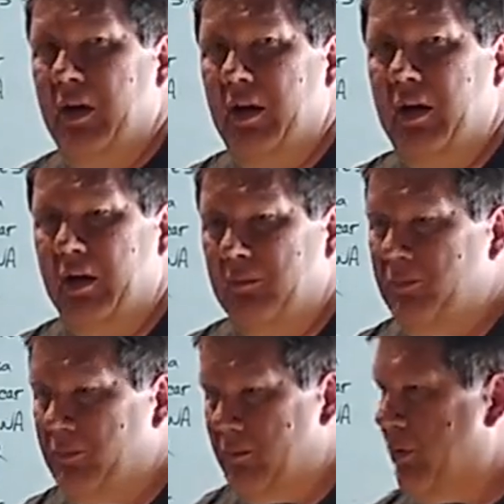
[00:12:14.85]

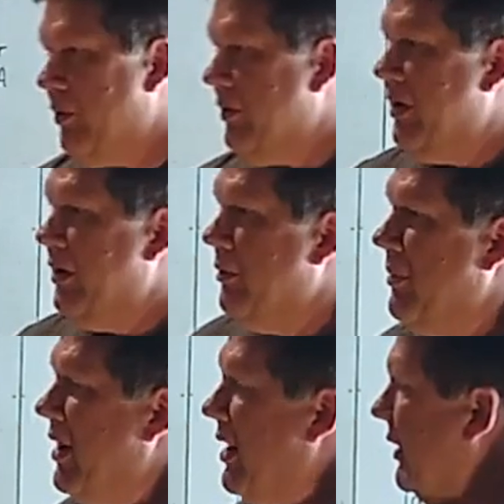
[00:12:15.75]
putting in the
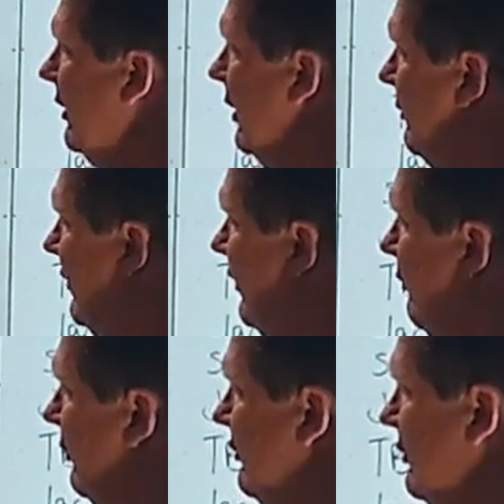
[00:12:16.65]
backup.
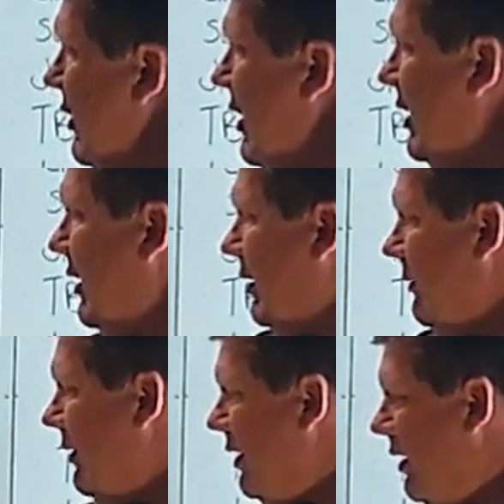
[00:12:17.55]
So we'll try to,
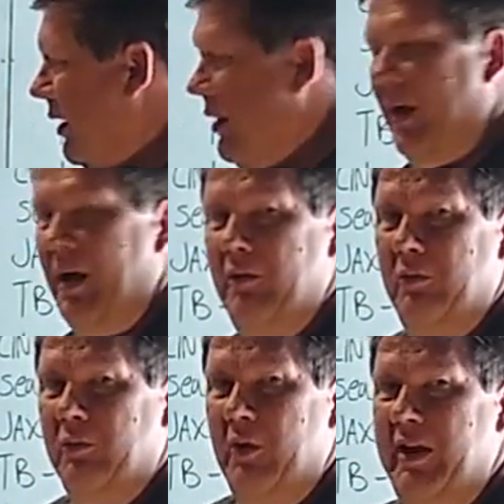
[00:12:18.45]
I
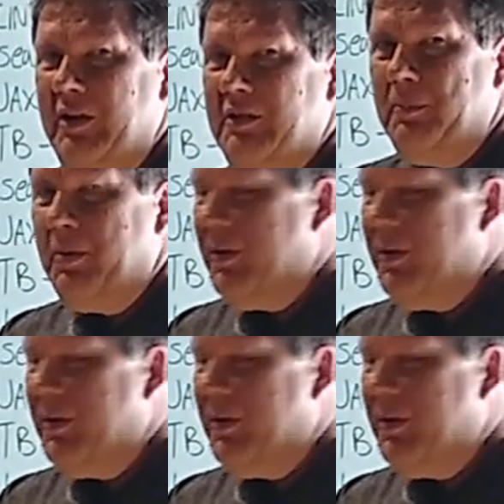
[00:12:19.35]
would wait to